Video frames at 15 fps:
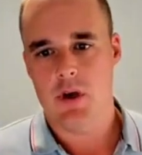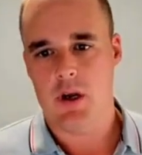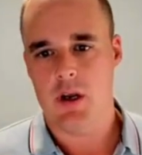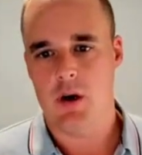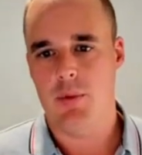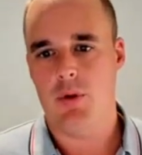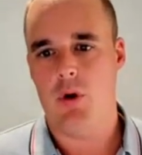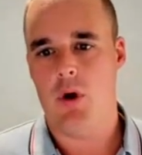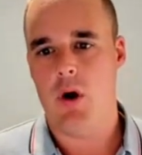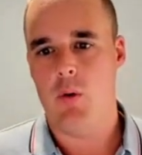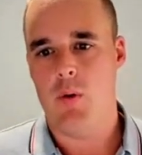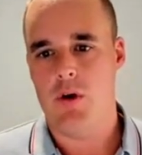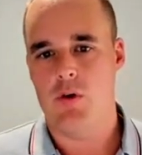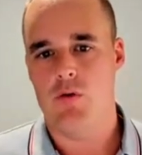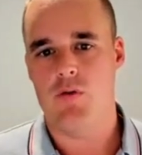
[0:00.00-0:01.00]
It can apply
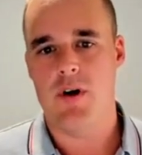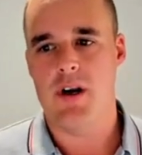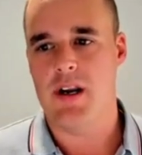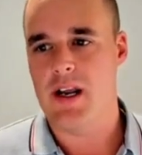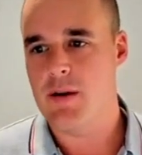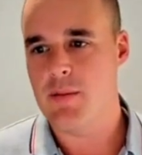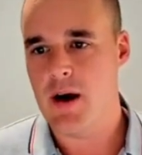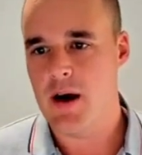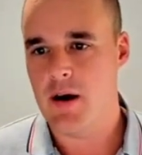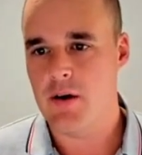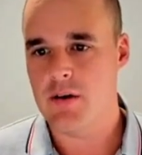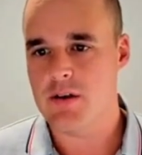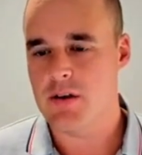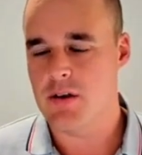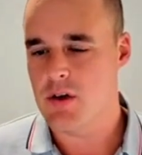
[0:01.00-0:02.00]
when you're reading
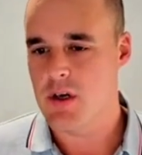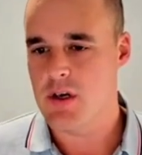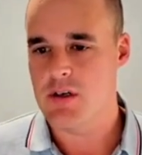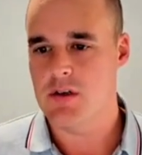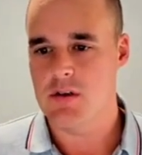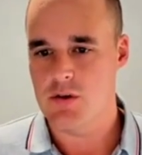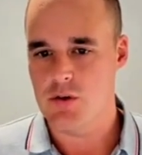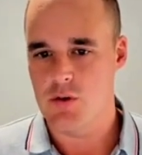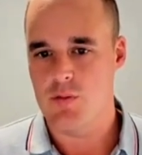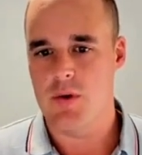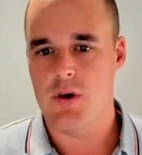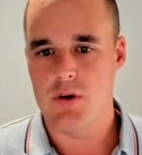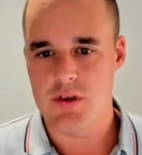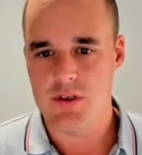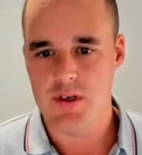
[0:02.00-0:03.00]
emails and you need to zoom
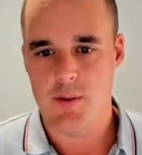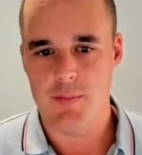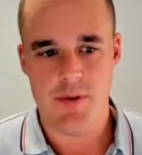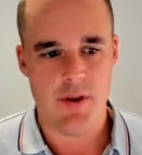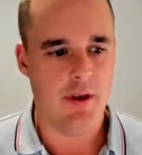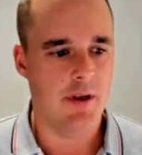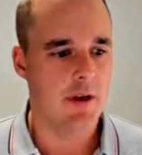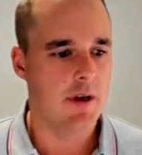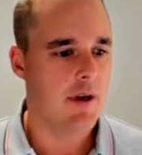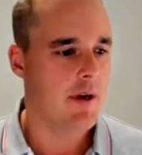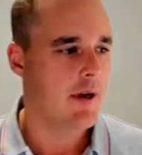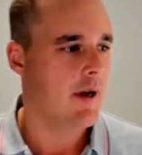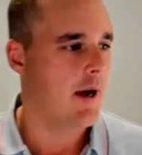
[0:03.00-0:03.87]
in on something,